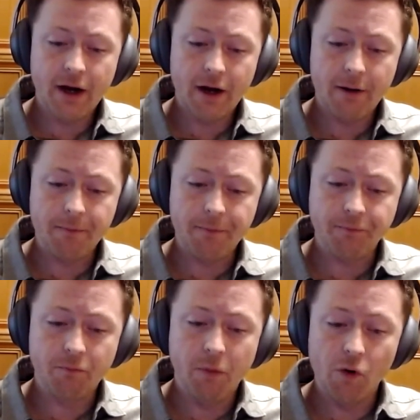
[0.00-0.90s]

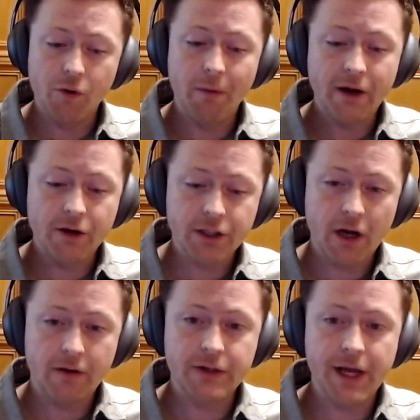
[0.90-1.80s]
both
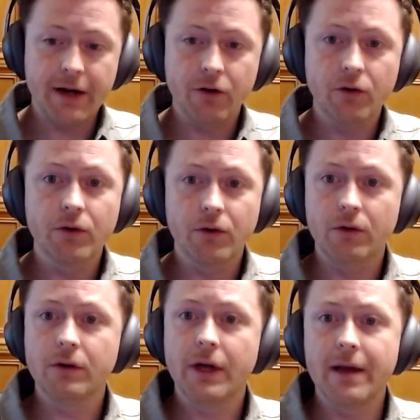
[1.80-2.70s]
Microsoft and
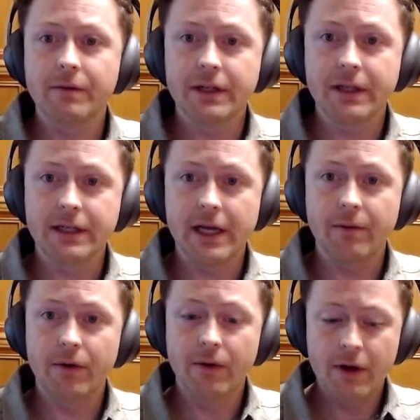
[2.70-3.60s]
Google came to the
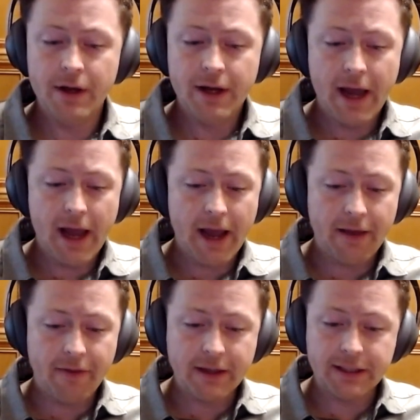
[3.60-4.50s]
table,
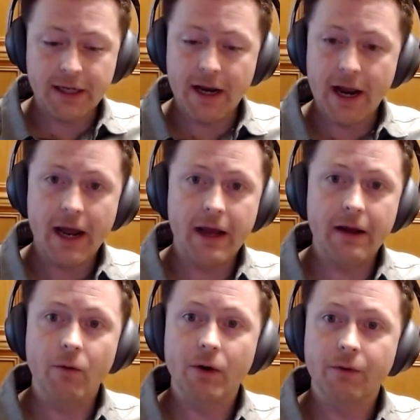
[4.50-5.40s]
and they said,
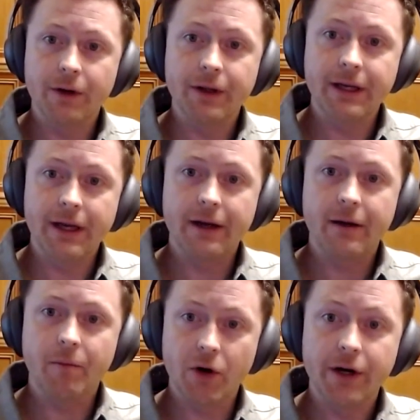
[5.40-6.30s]
hey, we're really
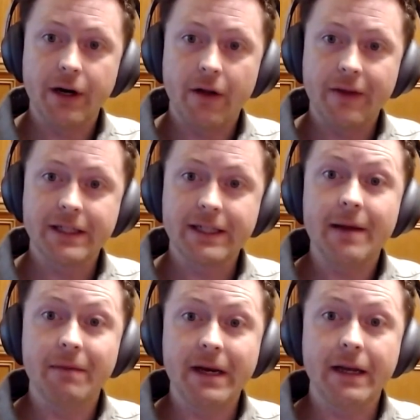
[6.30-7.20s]
burning on the
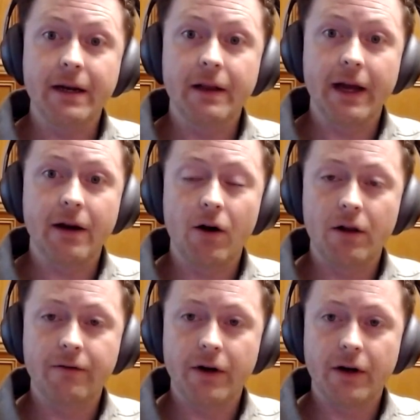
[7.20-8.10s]
same need. Like,
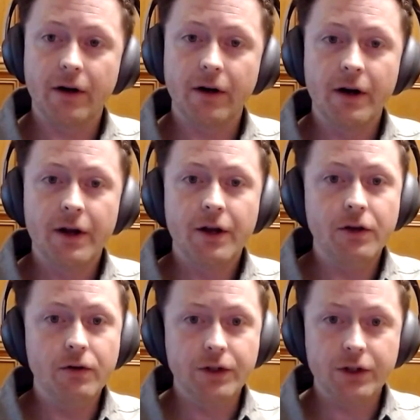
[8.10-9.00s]
all of our
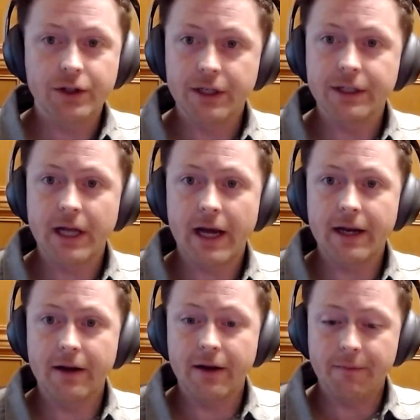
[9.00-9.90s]
users
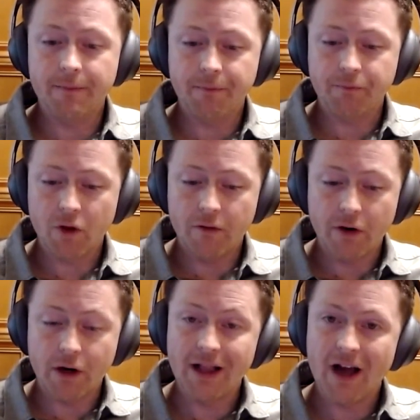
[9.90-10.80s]
inside
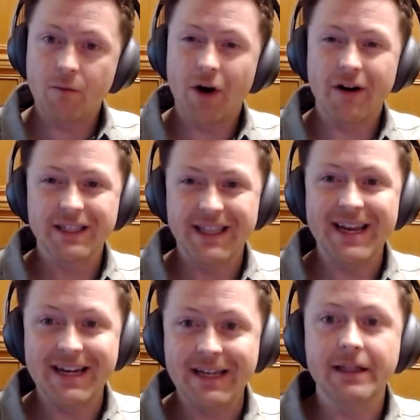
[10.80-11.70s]
of our cloud products,
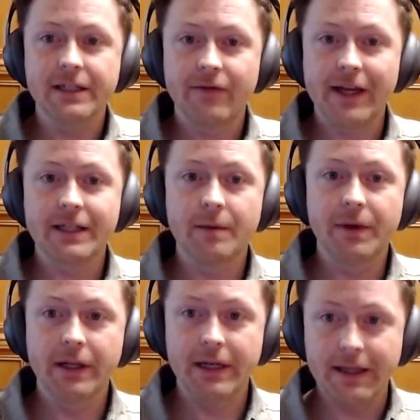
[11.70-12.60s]
they need this
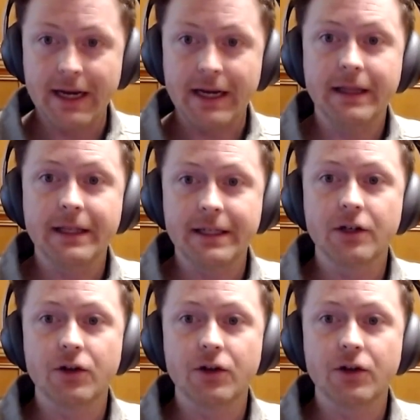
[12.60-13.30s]
flexibility, they need this